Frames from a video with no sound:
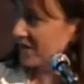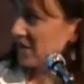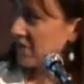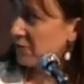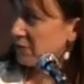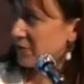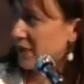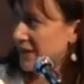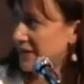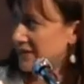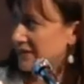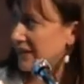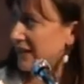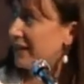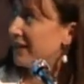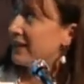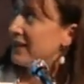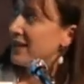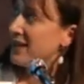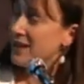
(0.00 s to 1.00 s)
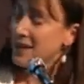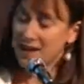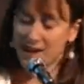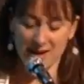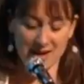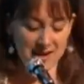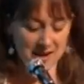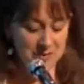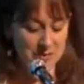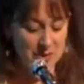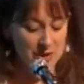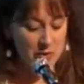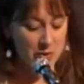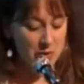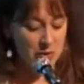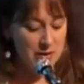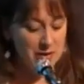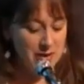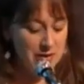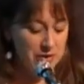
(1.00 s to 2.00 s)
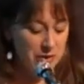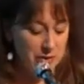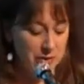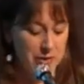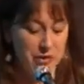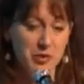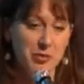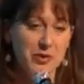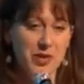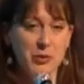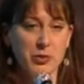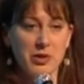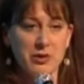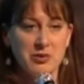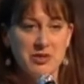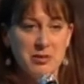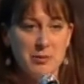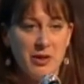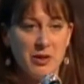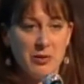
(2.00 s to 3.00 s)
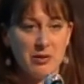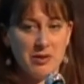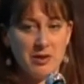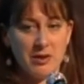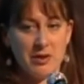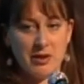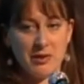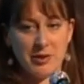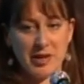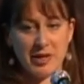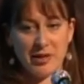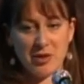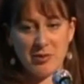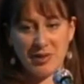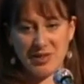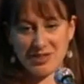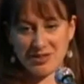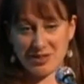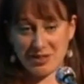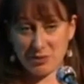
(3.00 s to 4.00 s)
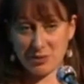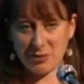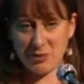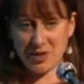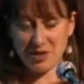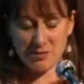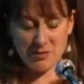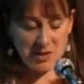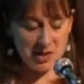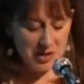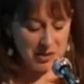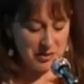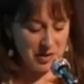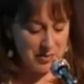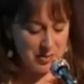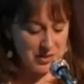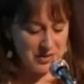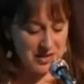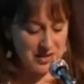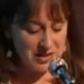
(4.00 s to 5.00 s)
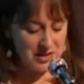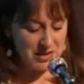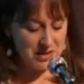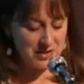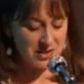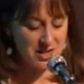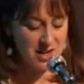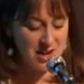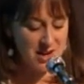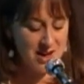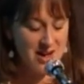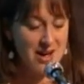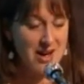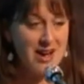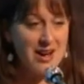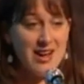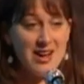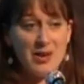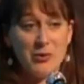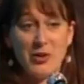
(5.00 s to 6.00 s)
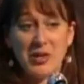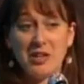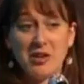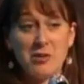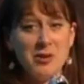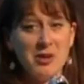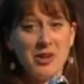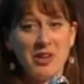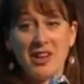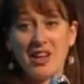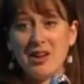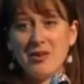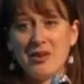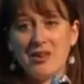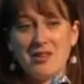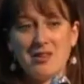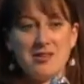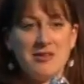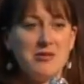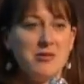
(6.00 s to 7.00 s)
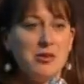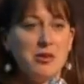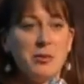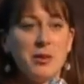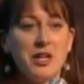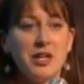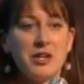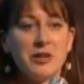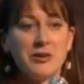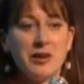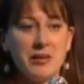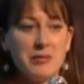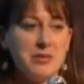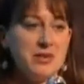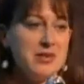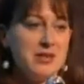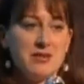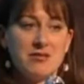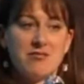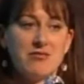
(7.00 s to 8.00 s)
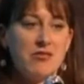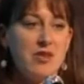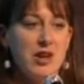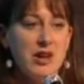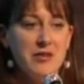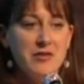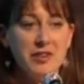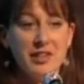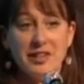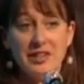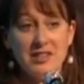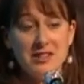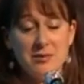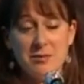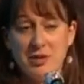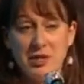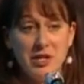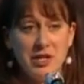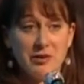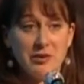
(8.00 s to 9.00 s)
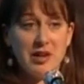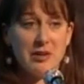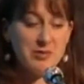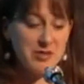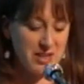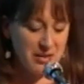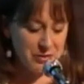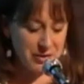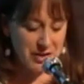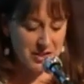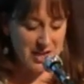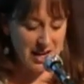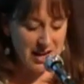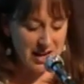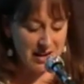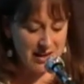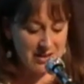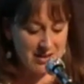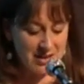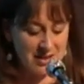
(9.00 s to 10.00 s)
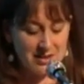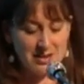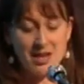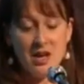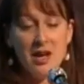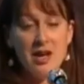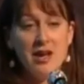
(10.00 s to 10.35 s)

Finally, um, another group that we would speak with on a regular basis would be the media representatives. Uh, we communicate with, with media reps, uh, various media reps every day, and these